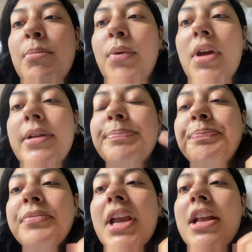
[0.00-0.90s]
But
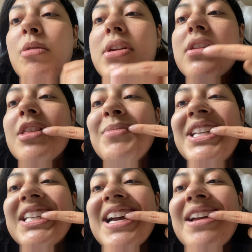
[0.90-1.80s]
anyways, in the
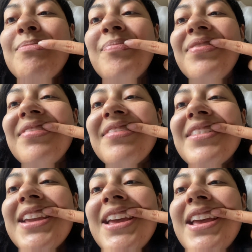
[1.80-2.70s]
meantime,
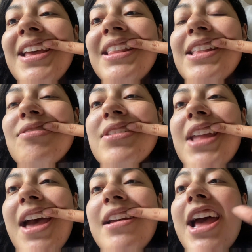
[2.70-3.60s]
that's what's
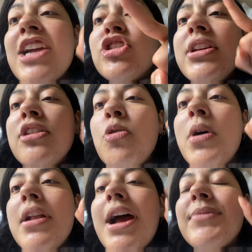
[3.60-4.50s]
that. Actually, you know
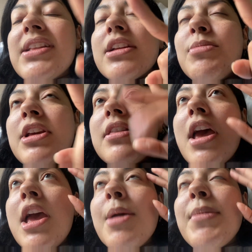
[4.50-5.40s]
what? That's going to make
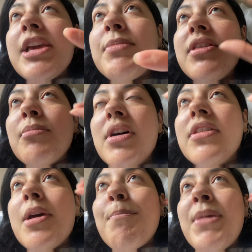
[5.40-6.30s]
make me the month.
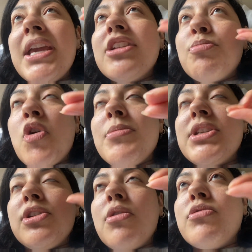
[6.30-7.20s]
Make an
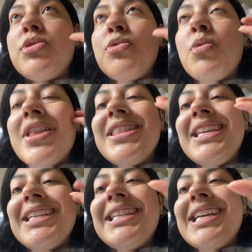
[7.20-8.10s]
appointment to go to
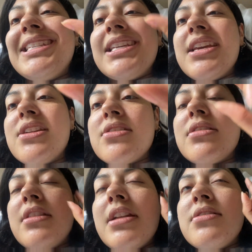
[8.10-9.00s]
the
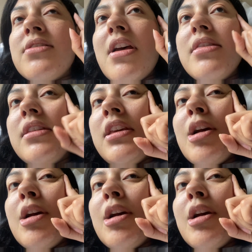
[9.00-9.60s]
dentist. That is the